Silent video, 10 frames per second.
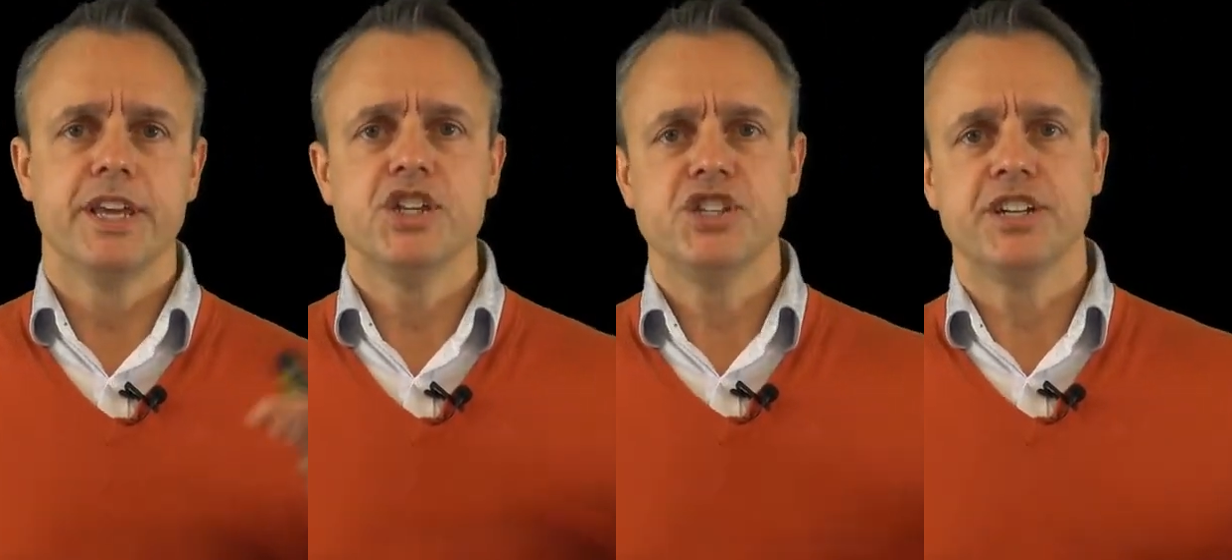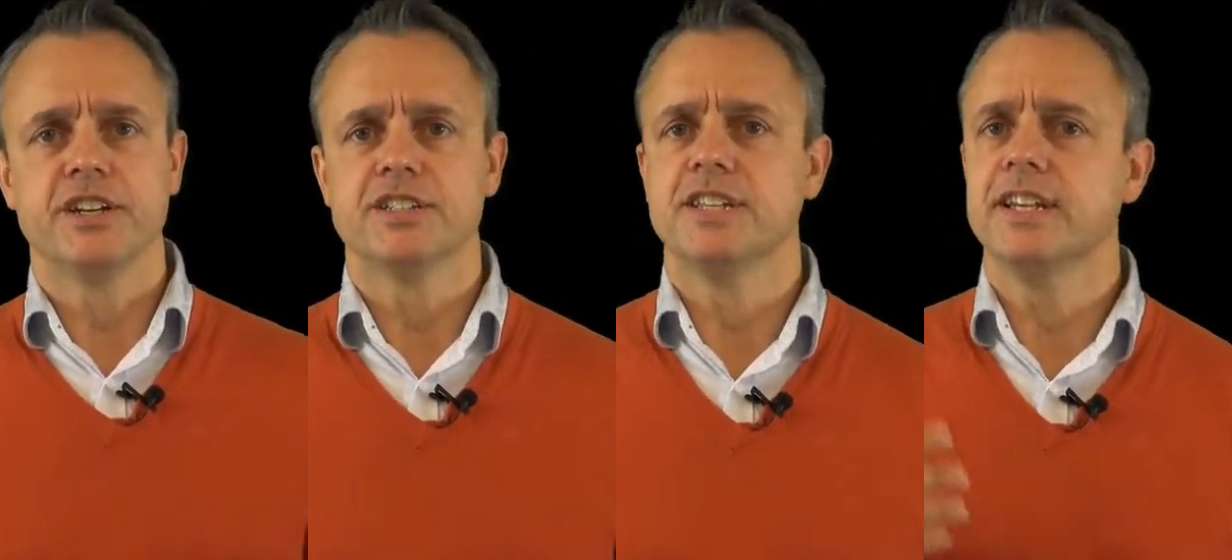
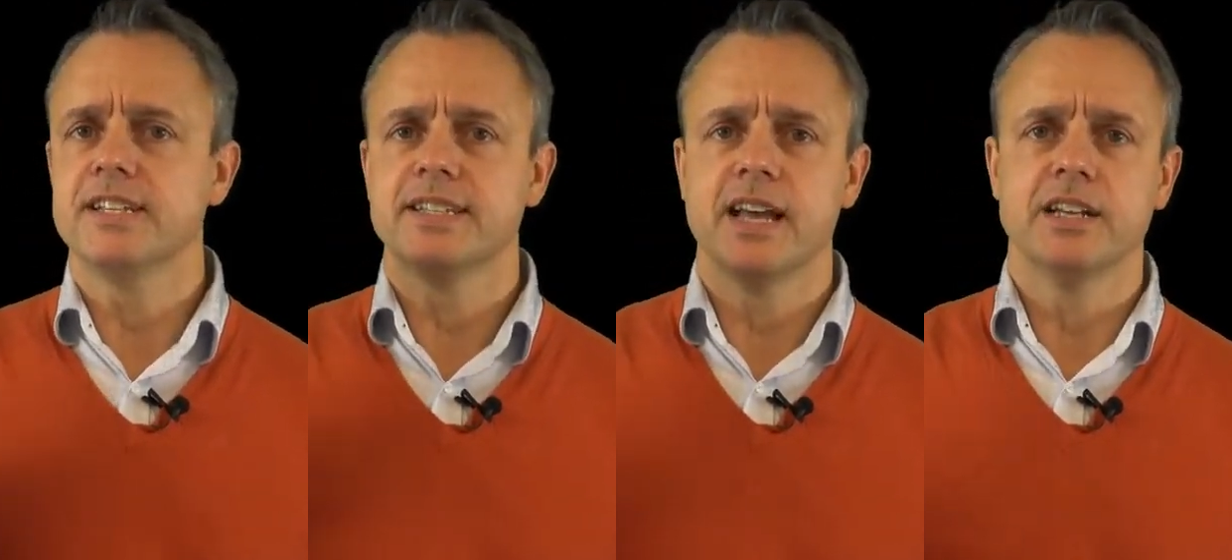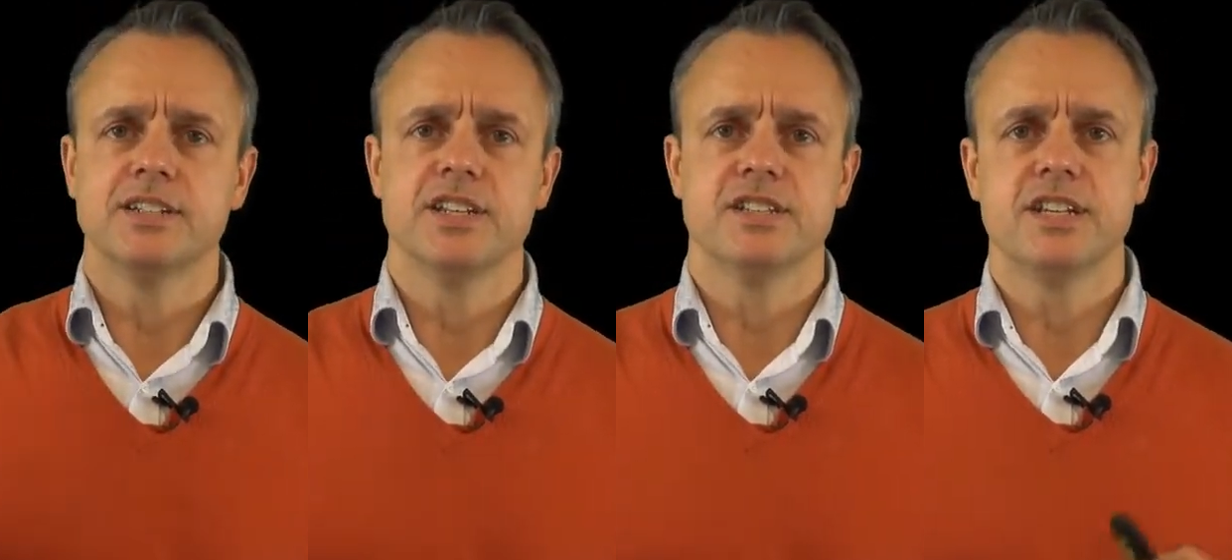engineers, data
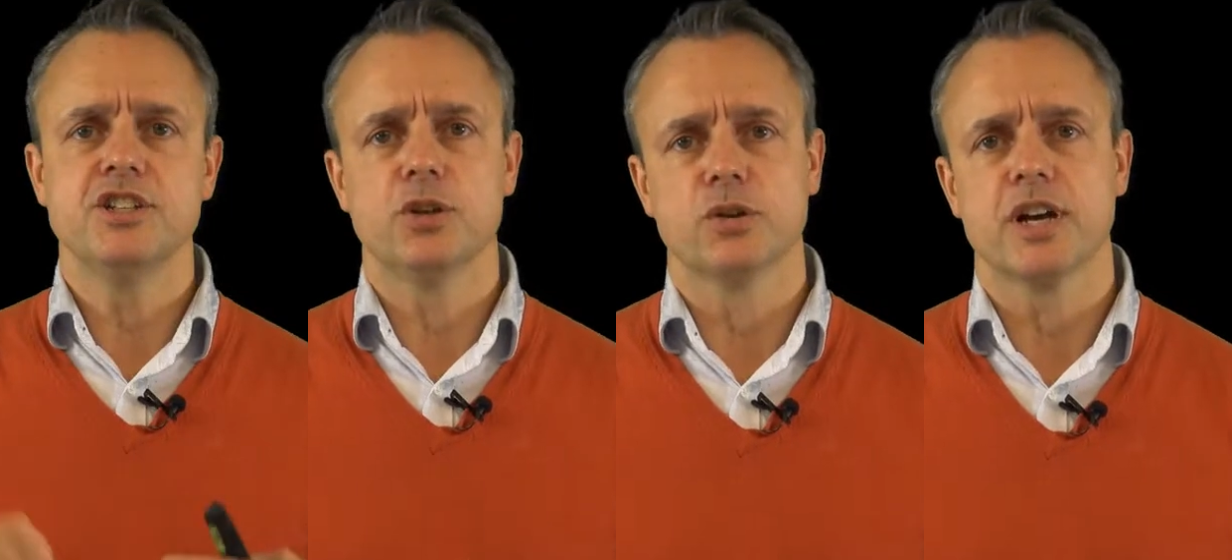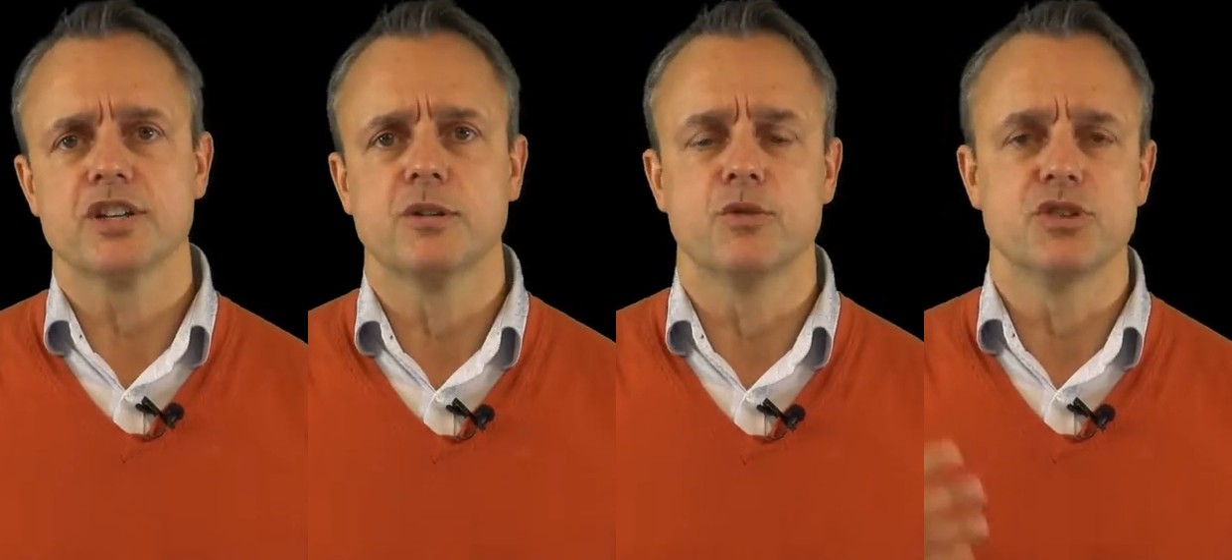scientists, internal
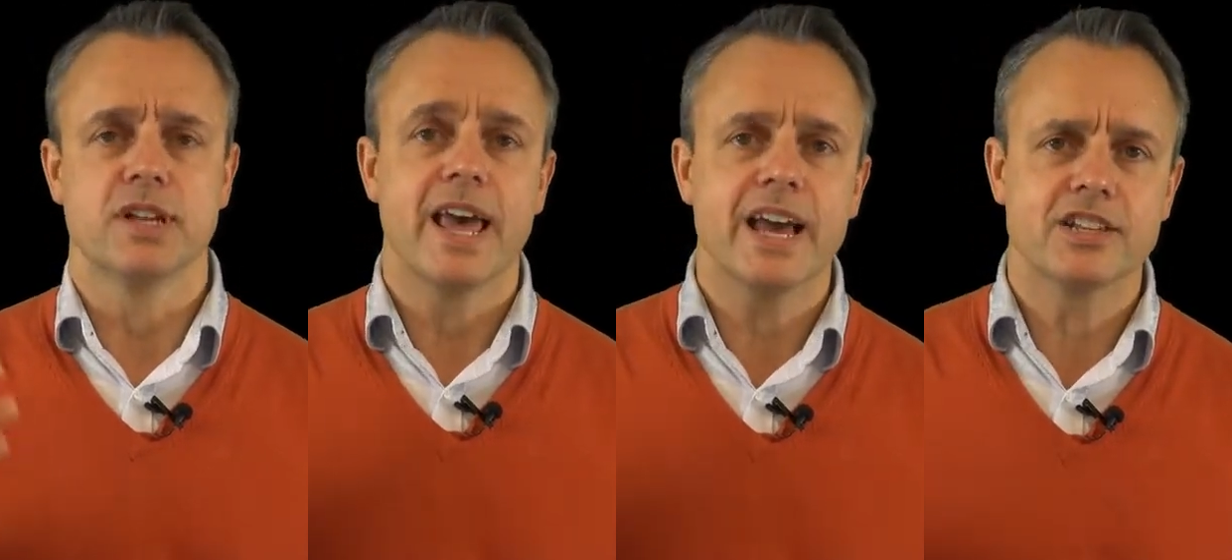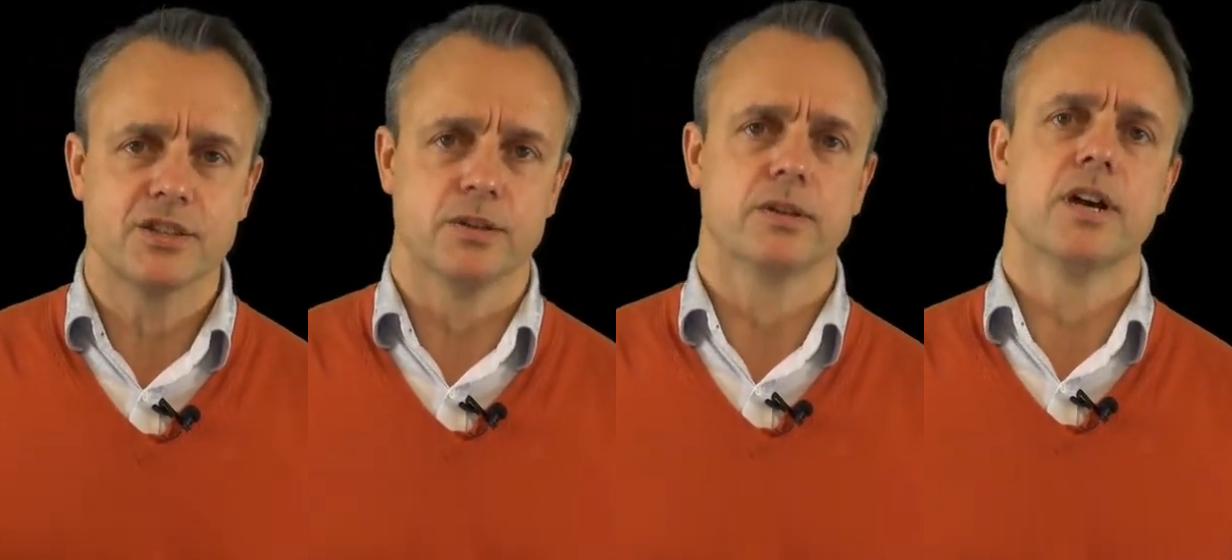customers,
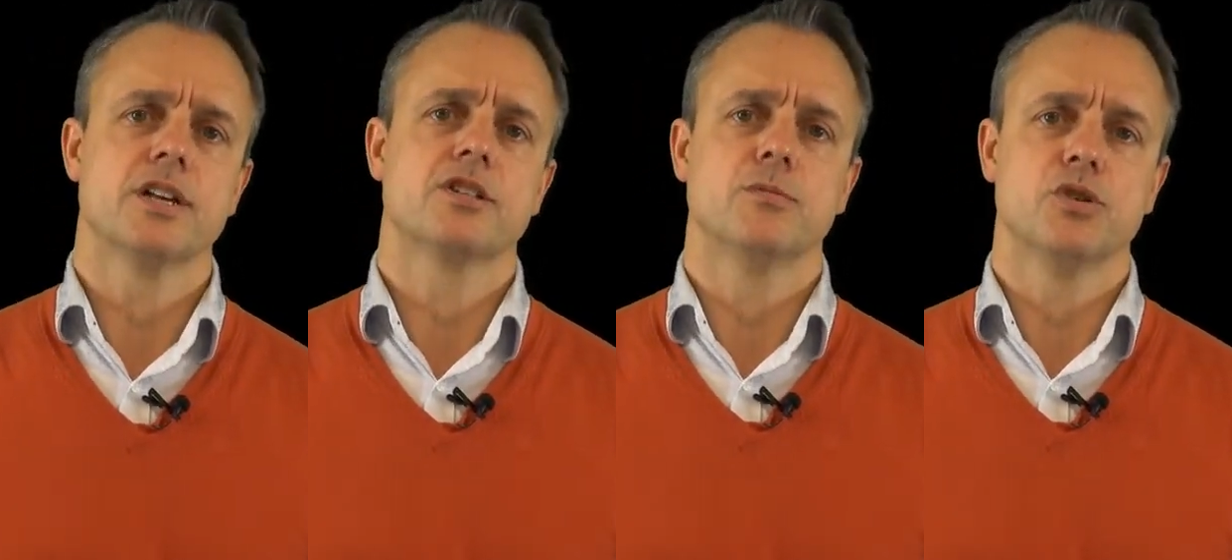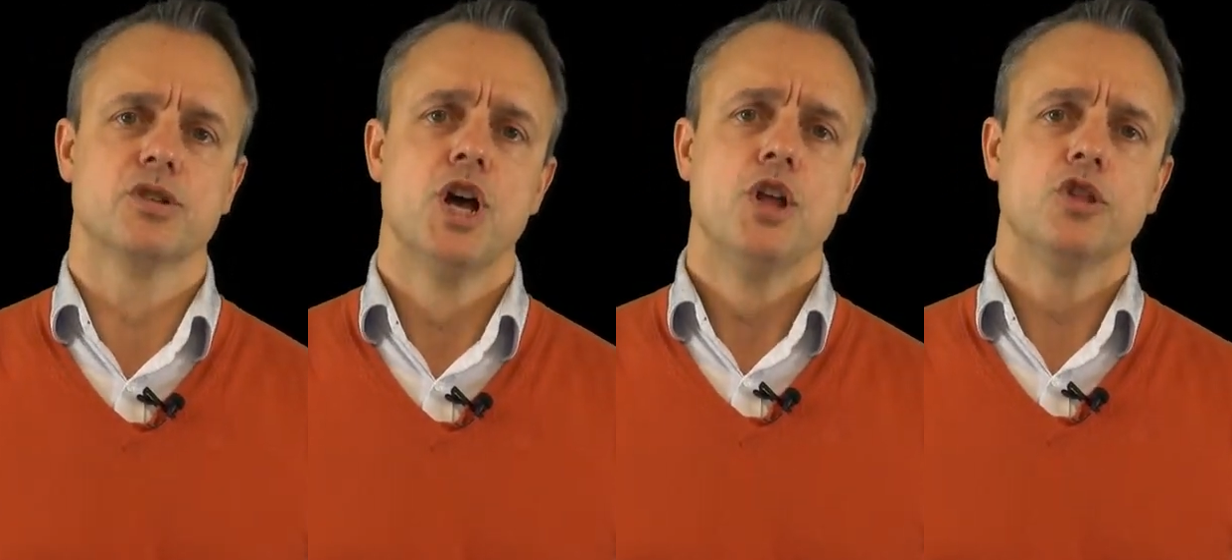external customers,